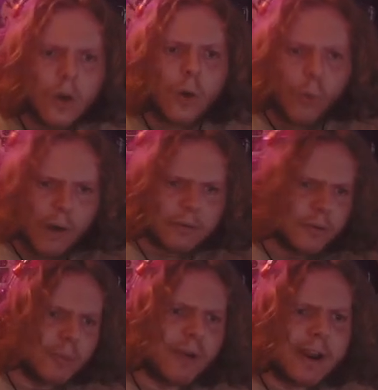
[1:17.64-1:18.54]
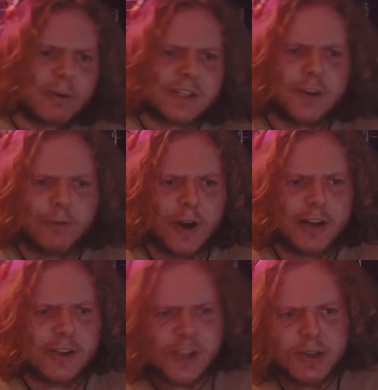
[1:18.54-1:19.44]
welcome to Break Risk of
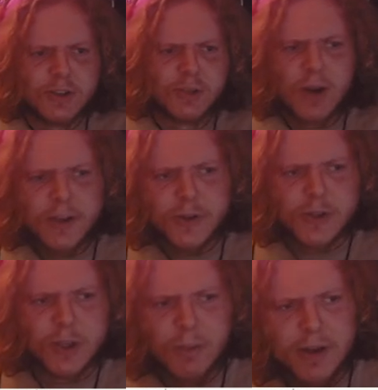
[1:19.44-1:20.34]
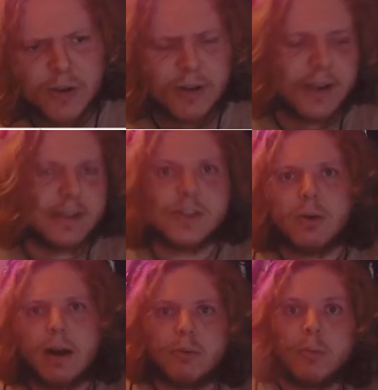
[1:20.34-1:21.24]
Rain, a series where I use the command art, and so
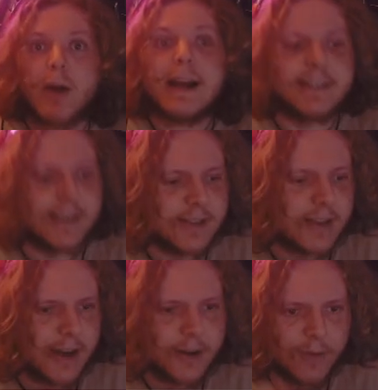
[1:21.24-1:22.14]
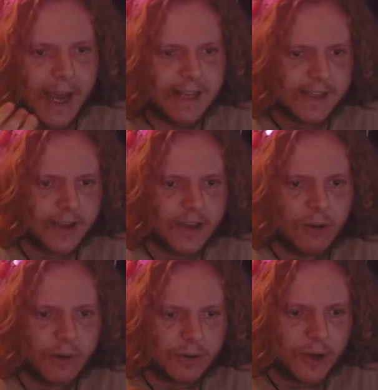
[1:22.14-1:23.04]
I will practice kind of as I
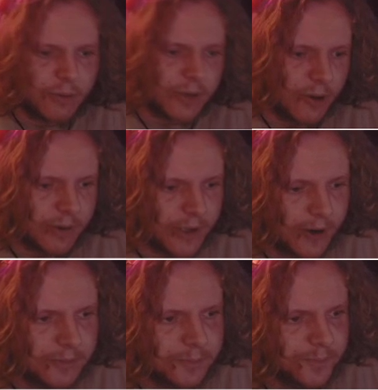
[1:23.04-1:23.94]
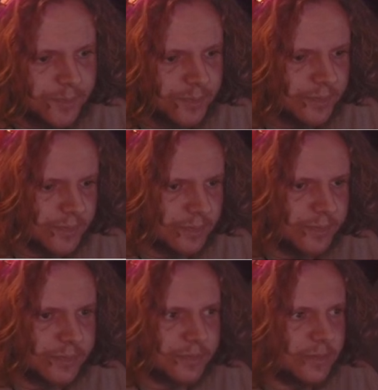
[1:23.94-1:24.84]
go, and I'll go and go and go.
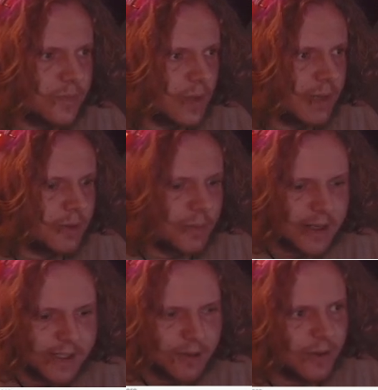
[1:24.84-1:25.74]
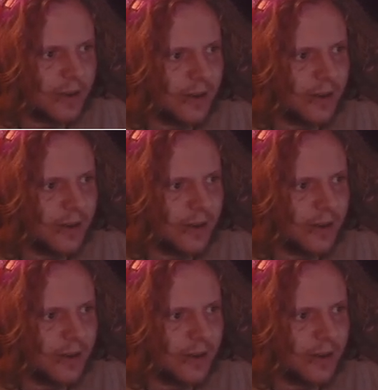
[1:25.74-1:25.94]
Let me pause that one.